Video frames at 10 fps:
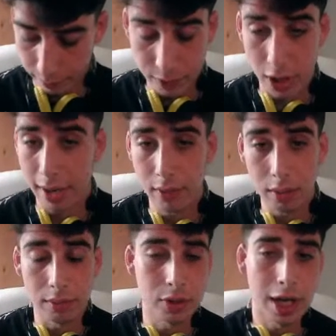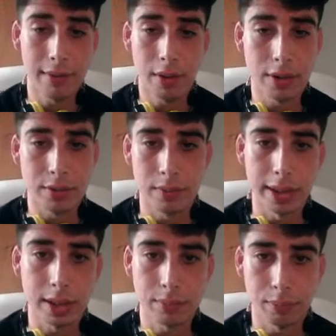Chavo is
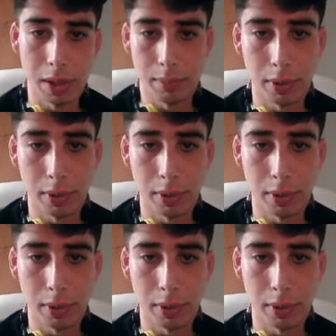like, he'll